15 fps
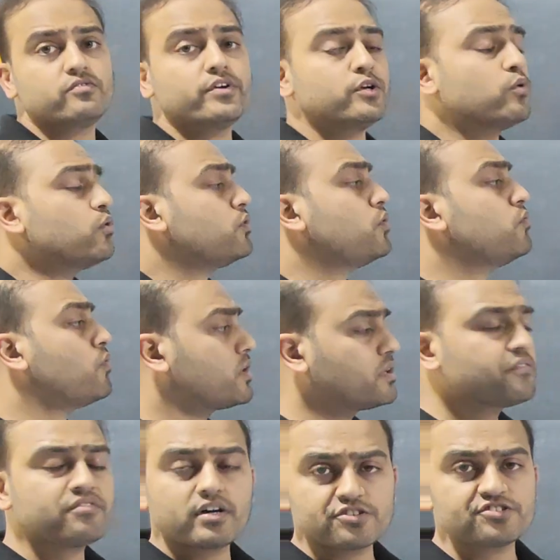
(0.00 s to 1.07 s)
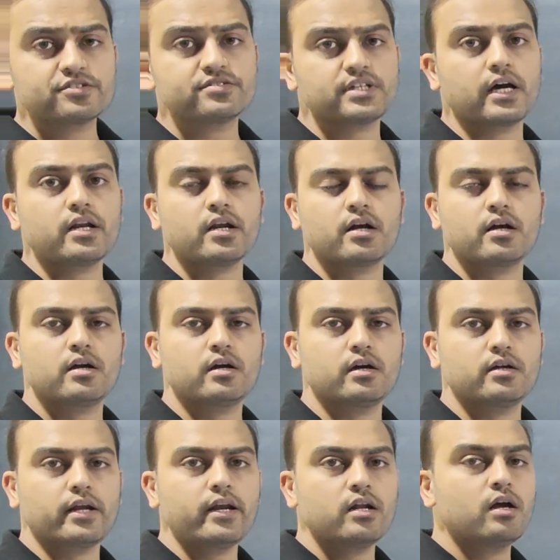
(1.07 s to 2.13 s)
because we don't know what the functions are,
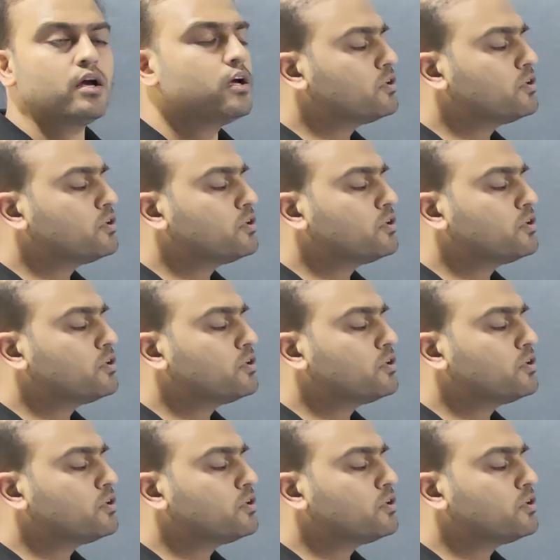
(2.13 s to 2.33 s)
right?